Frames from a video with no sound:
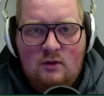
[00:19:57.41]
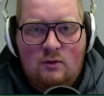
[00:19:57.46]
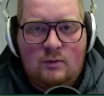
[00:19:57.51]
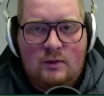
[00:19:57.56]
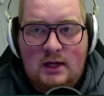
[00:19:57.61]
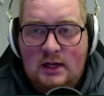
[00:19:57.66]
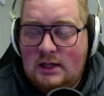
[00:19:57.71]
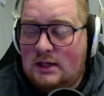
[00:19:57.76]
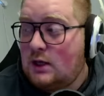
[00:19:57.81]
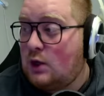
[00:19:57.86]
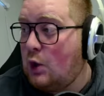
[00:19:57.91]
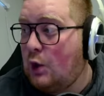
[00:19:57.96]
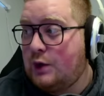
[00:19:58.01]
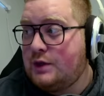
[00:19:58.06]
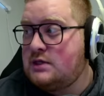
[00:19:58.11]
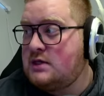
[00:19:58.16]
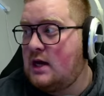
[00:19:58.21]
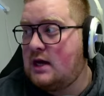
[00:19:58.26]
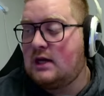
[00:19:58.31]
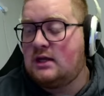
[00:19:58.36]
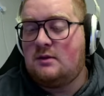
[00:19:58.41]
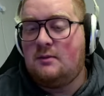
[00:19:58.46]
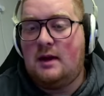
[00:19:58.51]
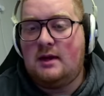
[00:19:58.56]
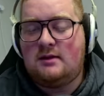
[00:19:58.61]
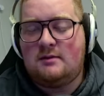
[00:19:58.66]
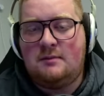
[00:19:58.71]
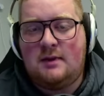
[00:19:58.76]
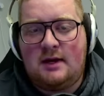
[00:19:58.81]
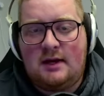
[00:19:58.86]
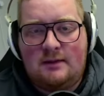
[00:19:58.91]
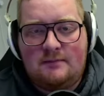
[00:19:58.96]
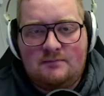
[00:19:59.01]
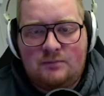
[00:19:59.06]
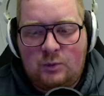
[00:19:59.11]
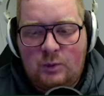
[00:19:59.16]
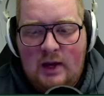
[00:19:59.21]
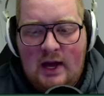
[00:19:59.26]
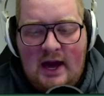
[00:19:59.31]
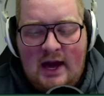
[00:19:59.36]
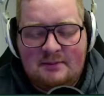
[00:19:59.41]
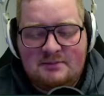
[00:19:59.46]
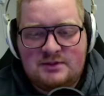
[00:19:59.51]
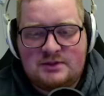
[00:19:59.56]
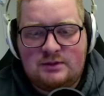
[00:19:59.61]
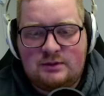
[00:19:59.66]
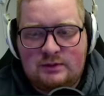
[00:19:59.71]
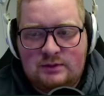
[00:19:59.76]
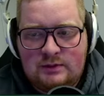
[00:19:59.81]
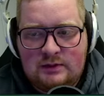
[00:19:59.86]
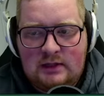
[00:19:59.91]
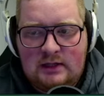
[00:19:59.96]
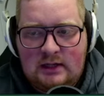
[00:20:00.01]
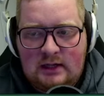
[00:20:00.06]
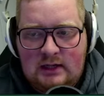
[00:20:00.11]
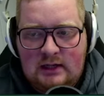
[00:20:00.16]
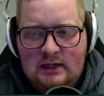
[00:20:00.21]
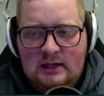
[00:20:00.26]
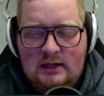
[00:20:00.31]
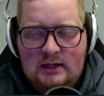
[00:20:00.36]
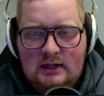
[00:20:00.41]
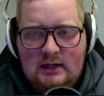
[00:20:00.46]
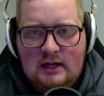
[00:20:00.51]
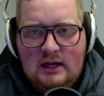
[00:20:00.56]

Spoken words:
We need the golden ticket to make the money. We absolutely need it.